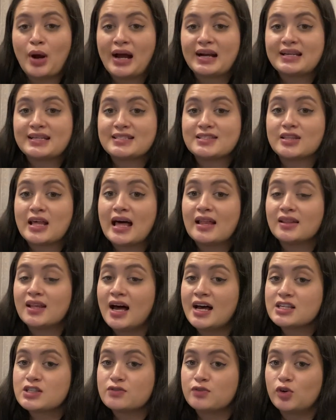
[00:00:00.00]
practice that
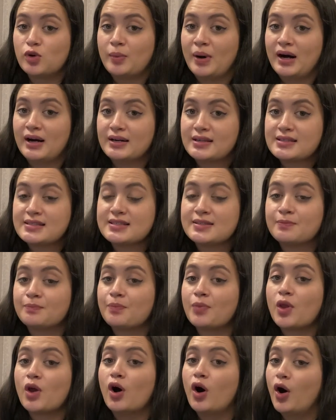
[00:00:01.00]
last 4 bars
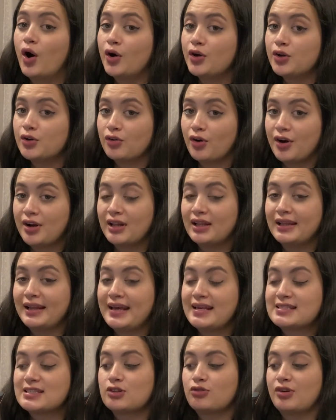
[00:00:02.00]
on your own at
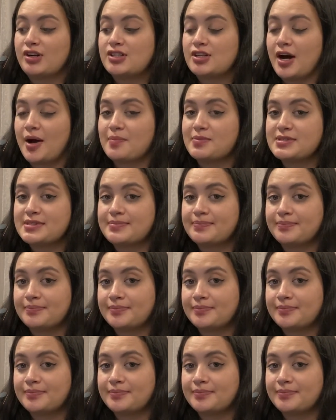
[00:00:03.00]
least 3 times.